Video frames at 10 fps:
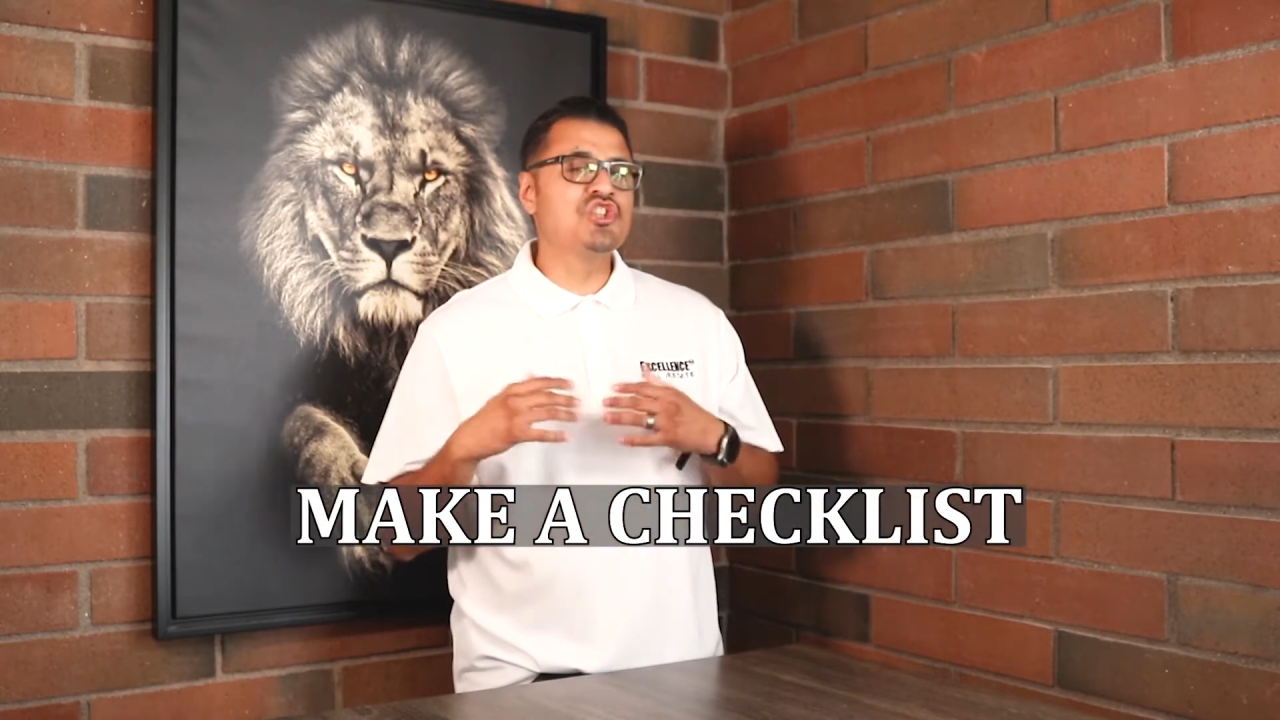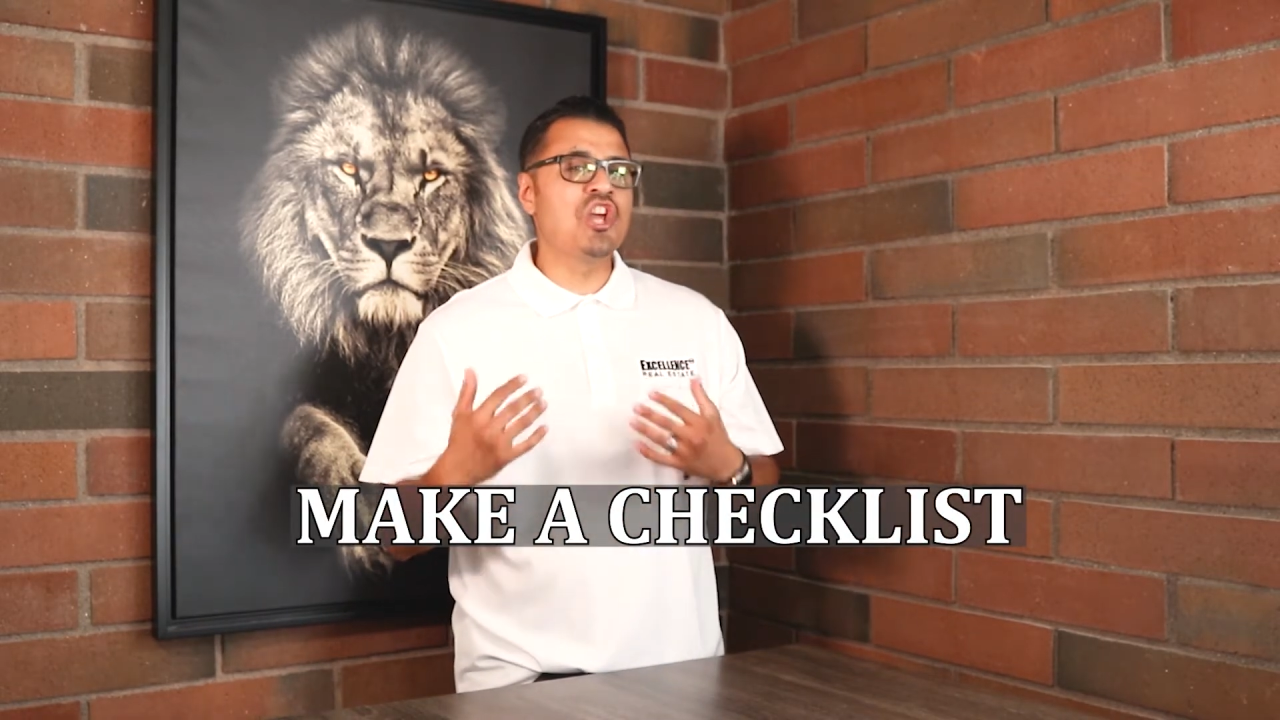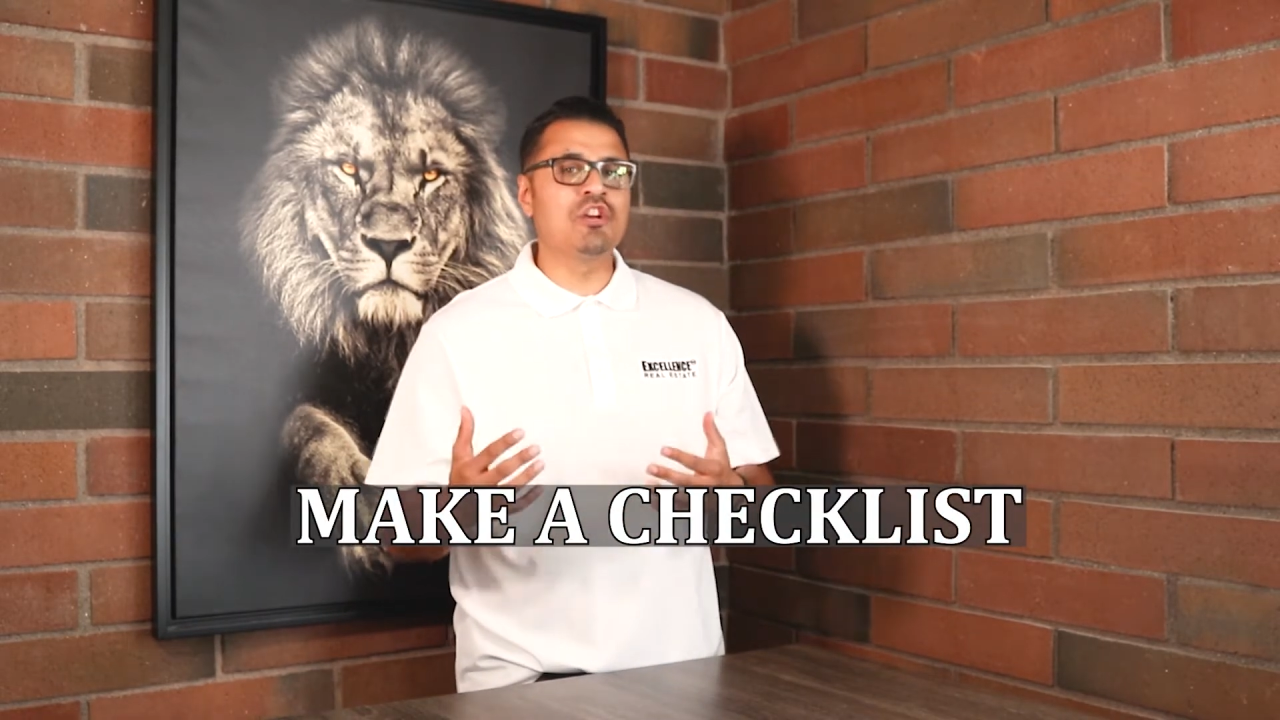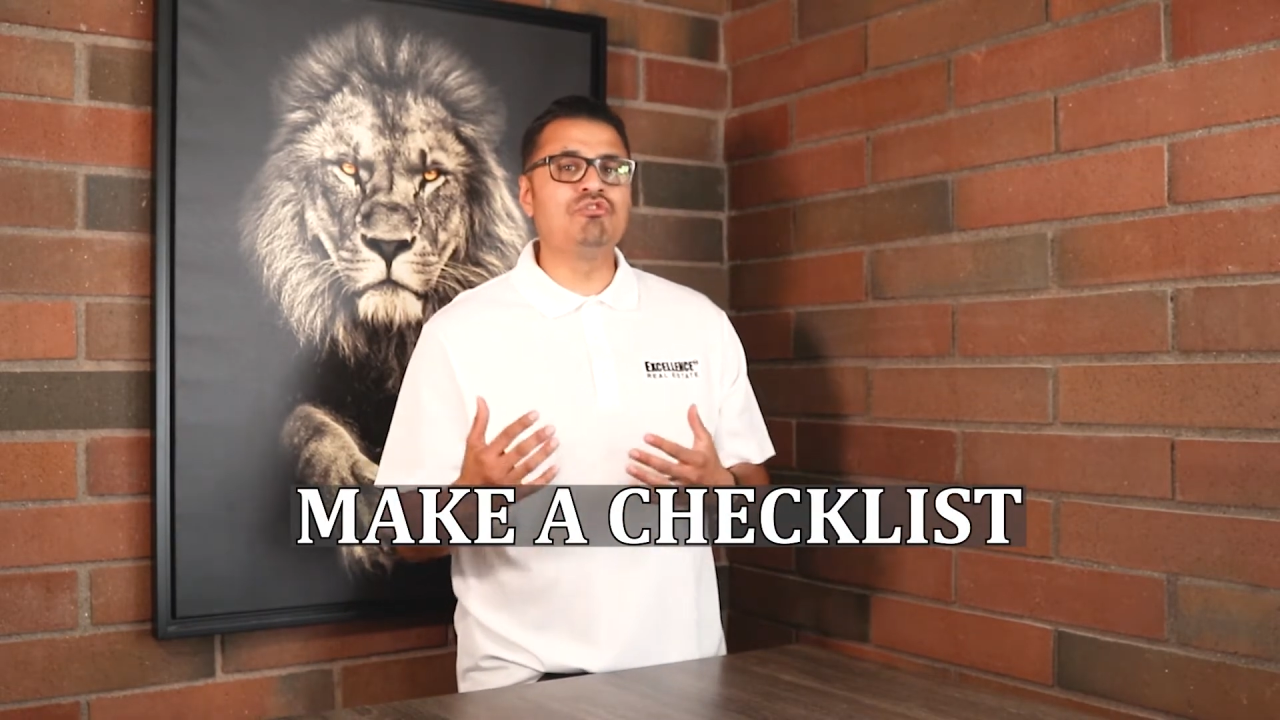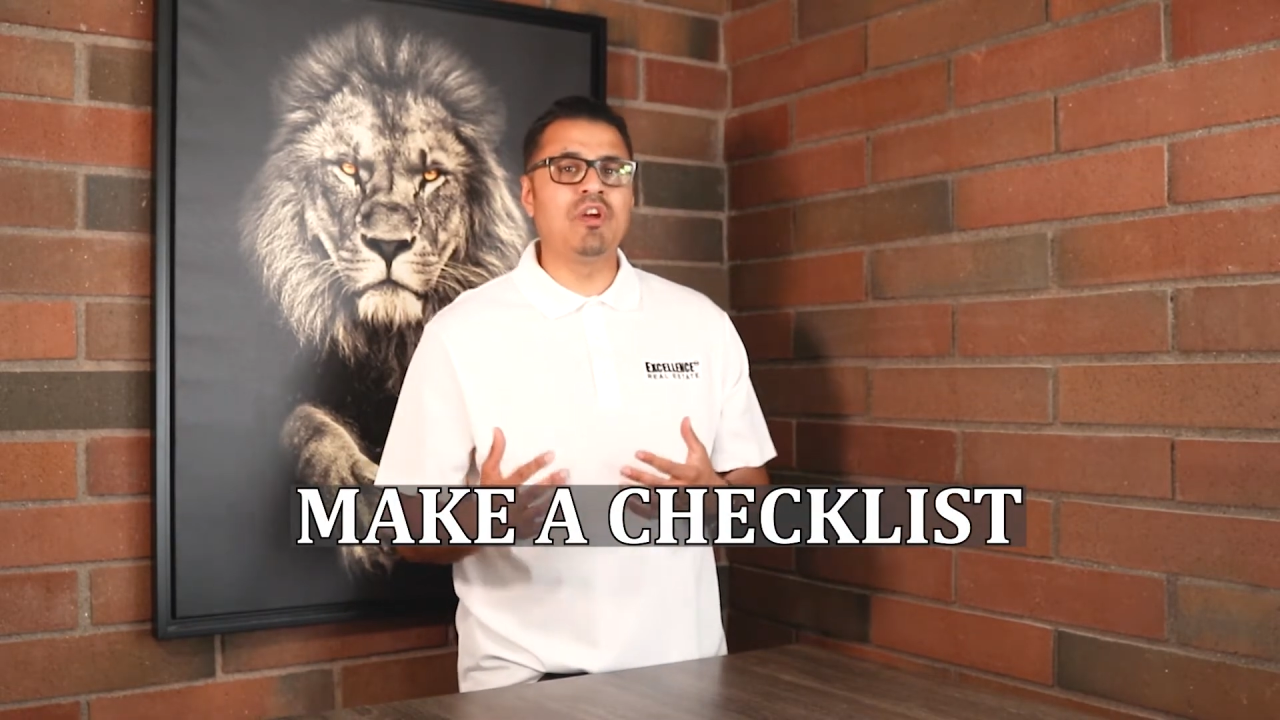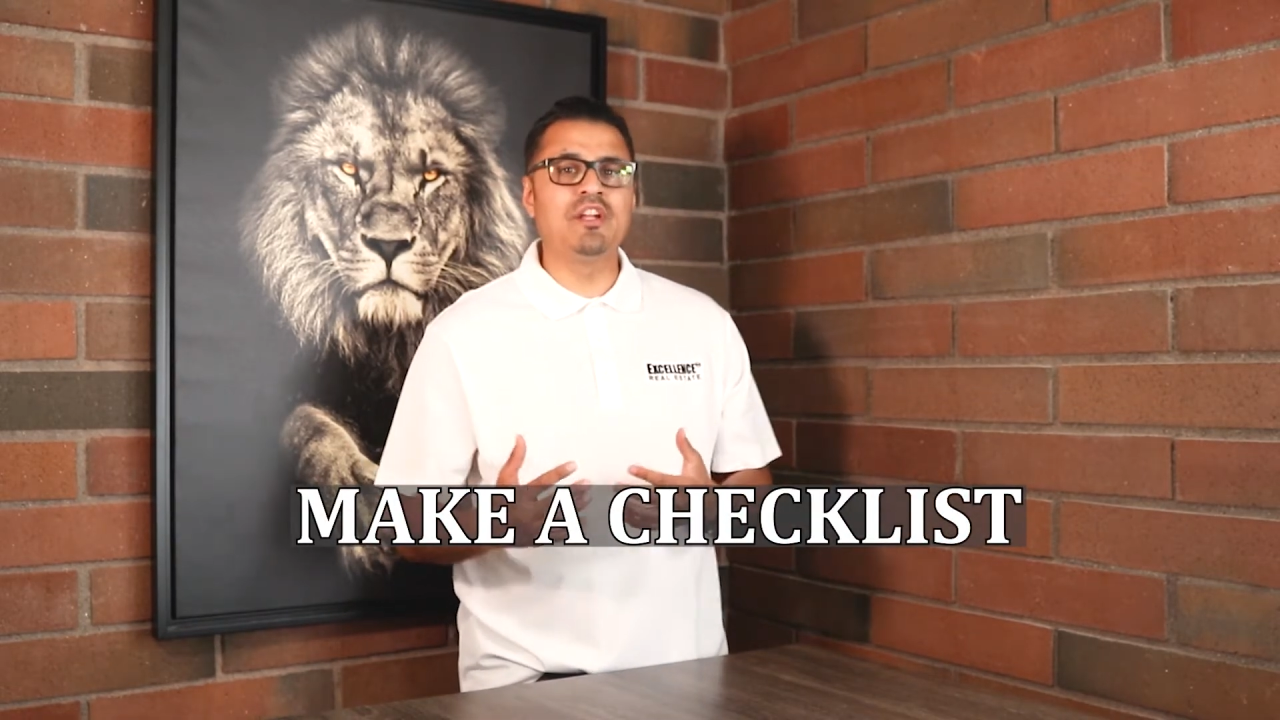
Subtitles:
general